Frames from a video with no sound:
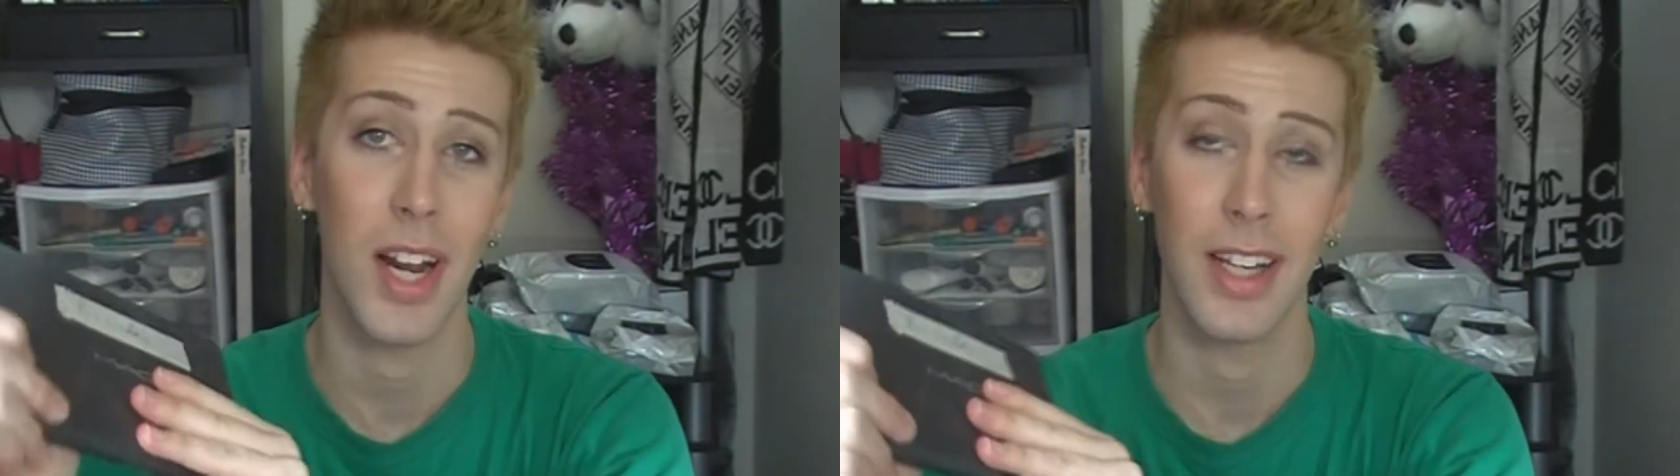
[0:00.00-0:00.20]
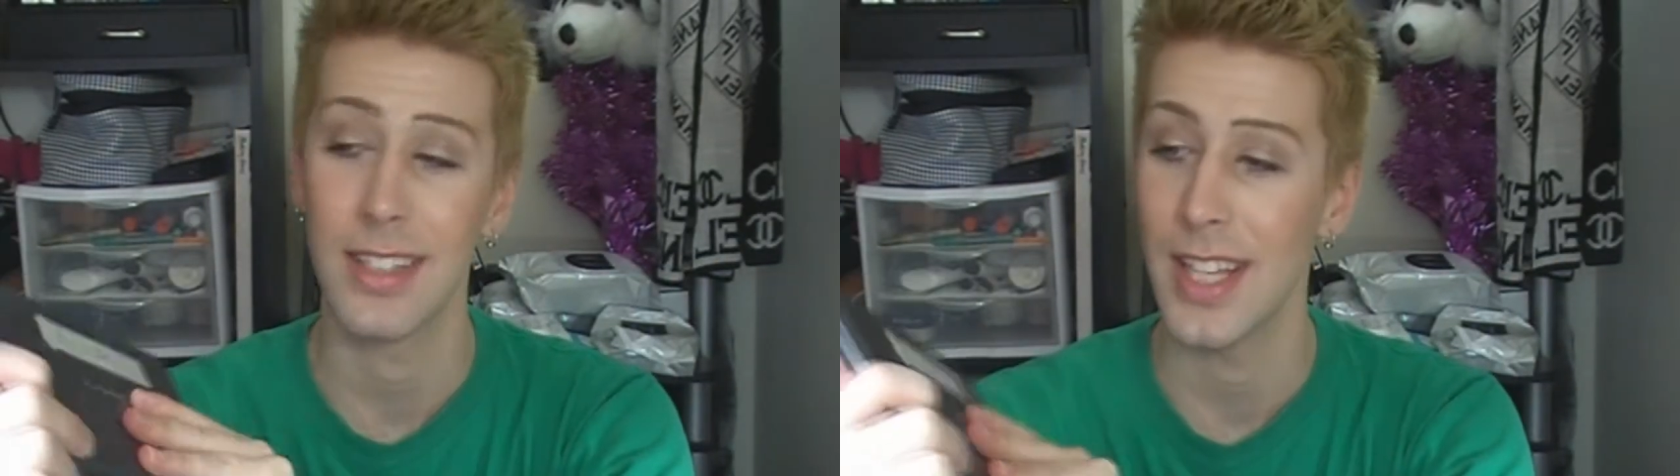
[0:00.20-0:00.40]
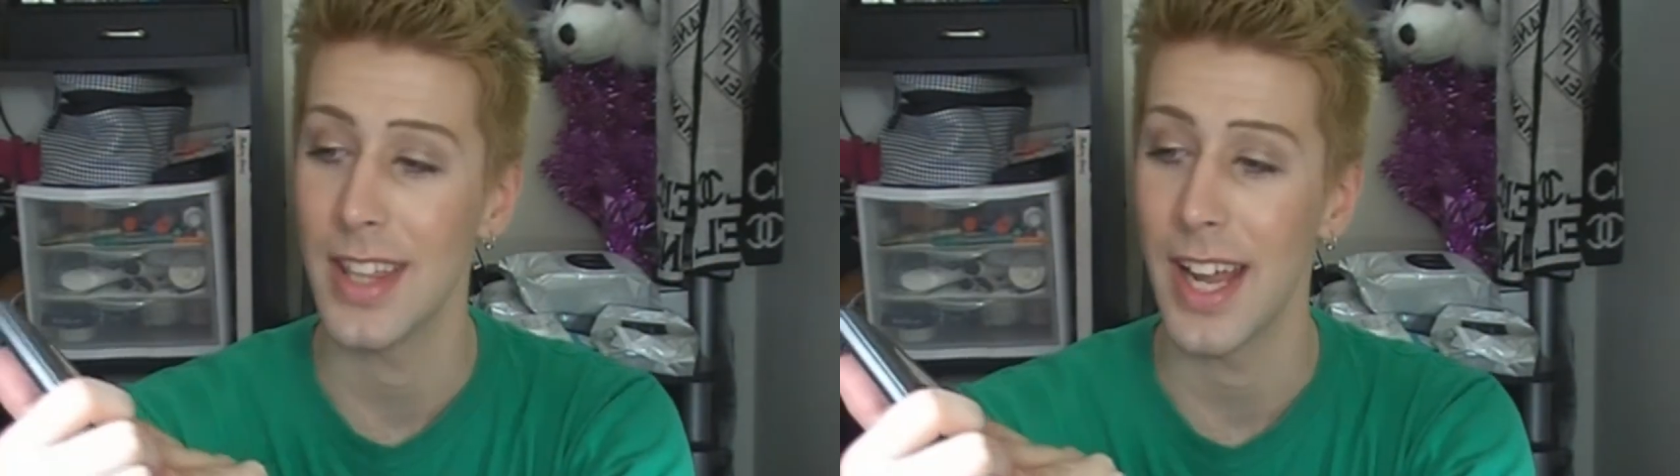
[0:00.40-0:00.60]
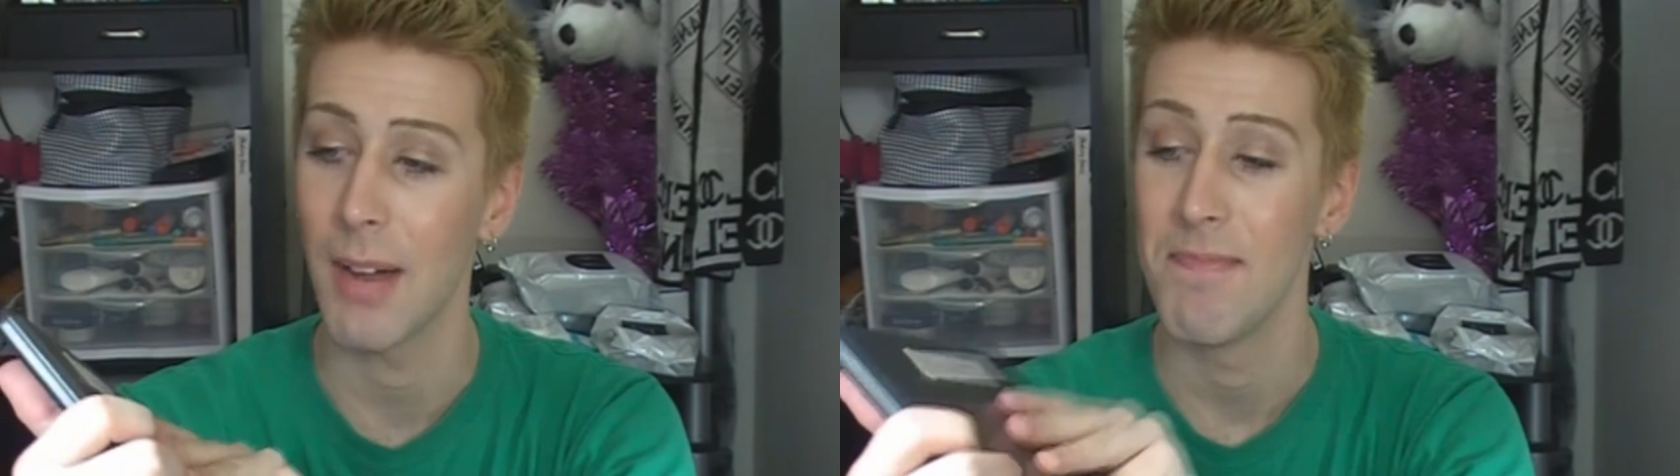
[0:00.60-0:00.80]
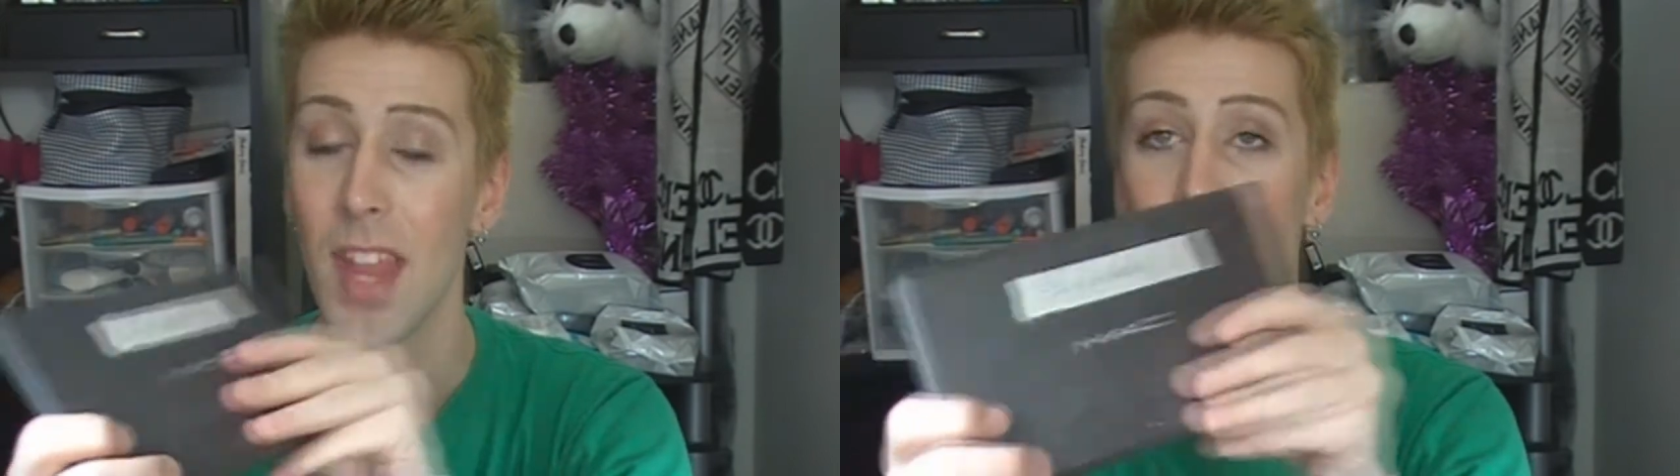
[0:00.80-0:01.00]
products in
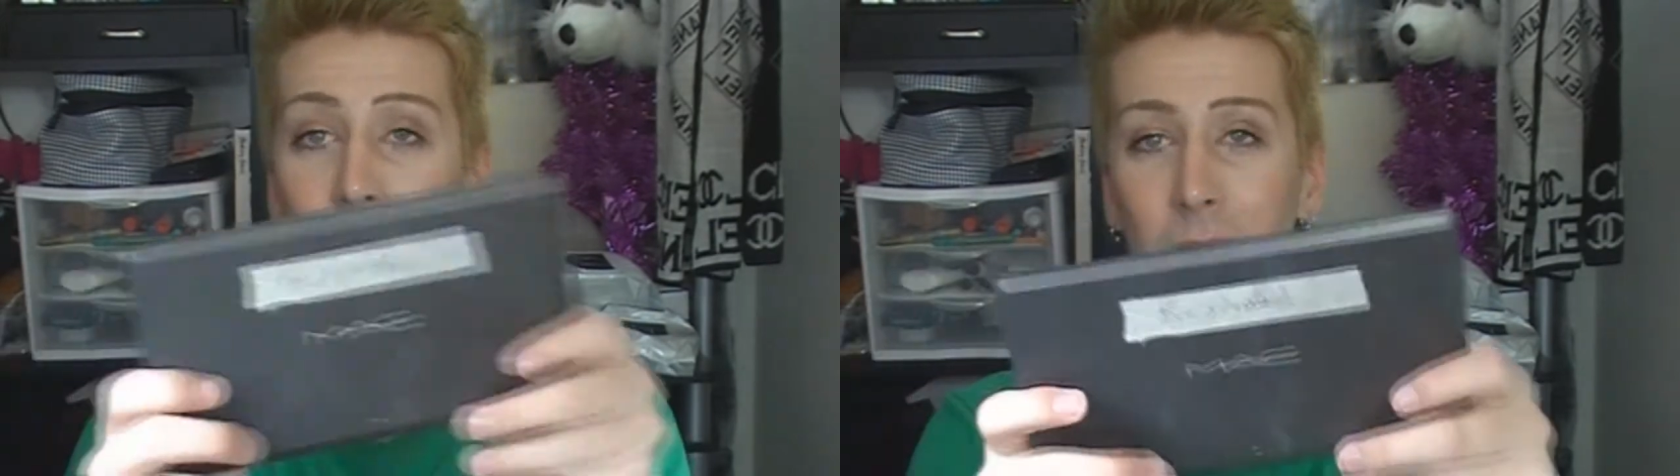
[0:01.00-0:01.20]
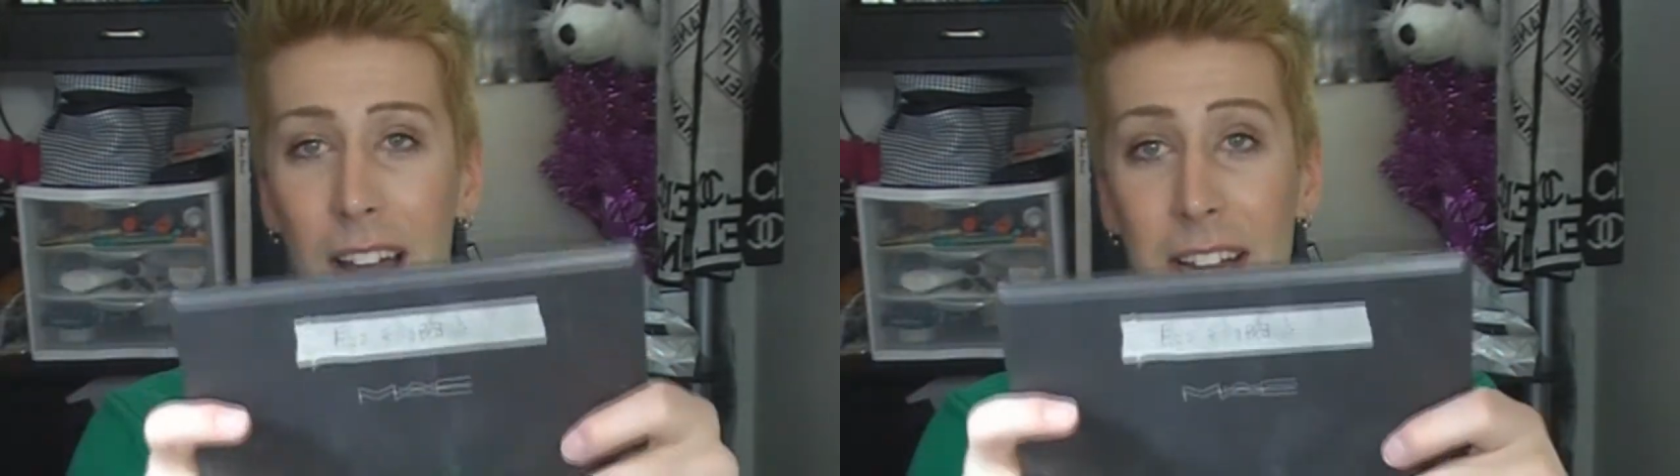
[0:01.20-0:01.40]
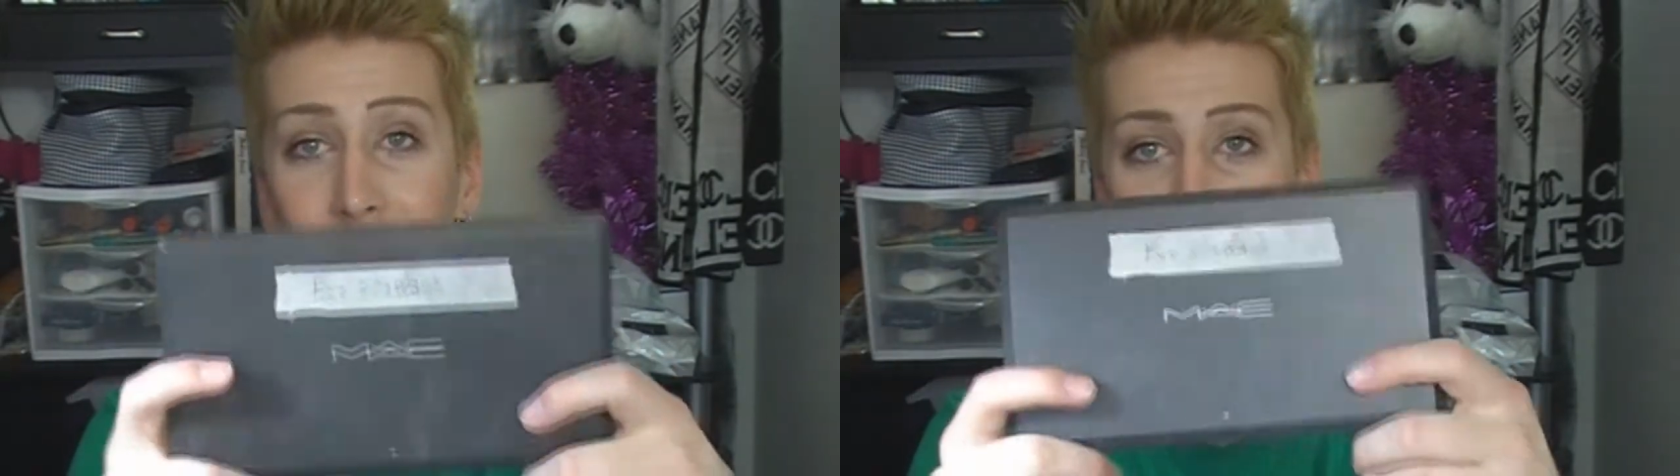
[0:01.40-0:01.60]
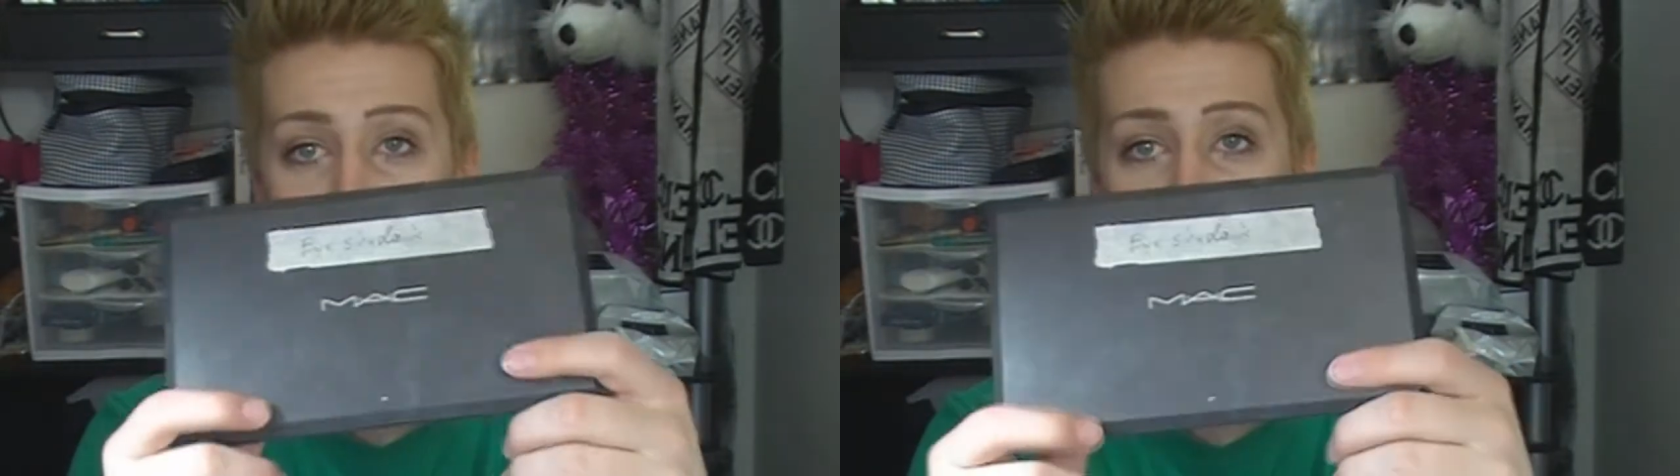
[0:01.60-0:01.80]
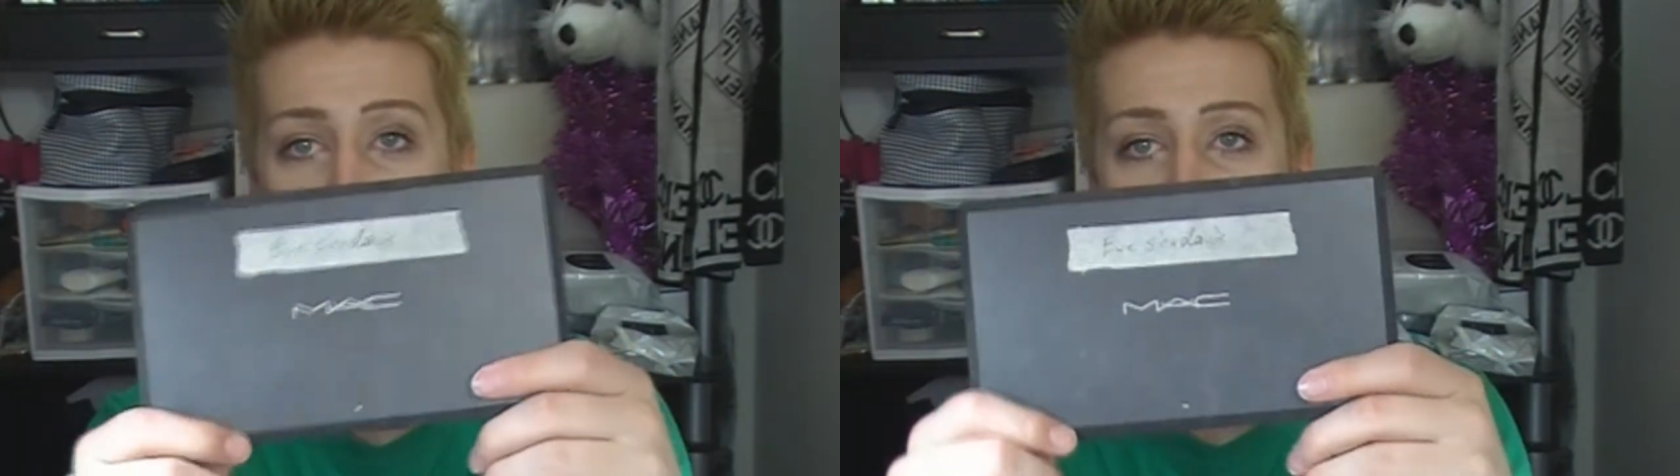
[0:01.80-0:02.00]
there. I
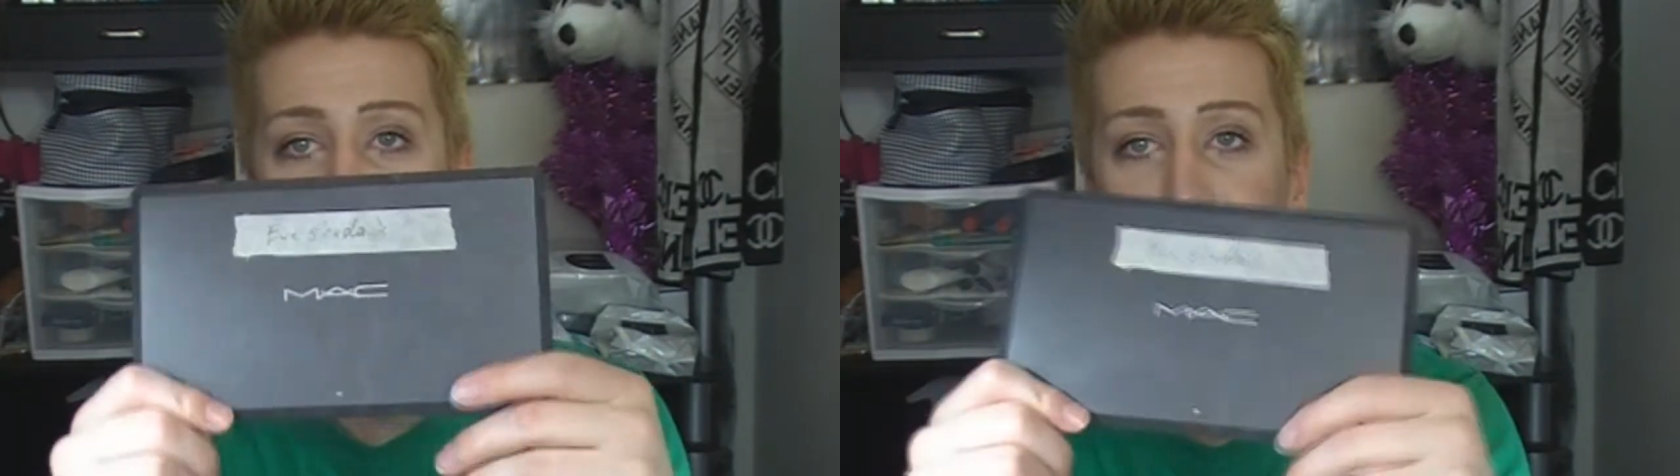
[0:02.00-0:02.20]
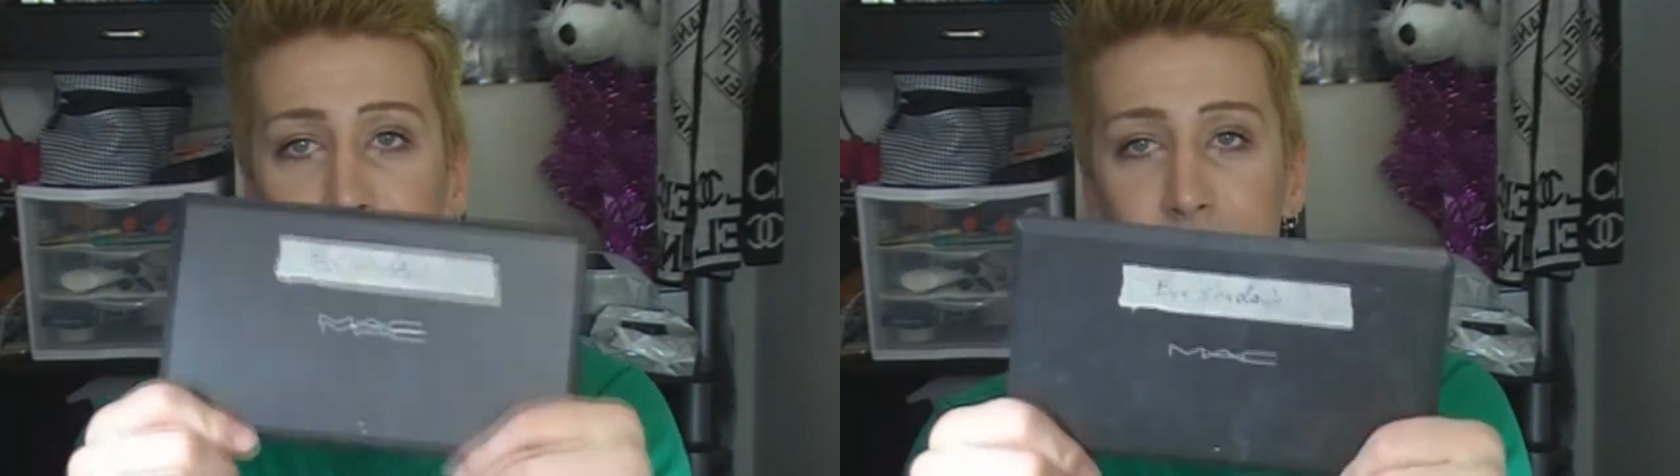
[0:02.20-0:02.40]
just took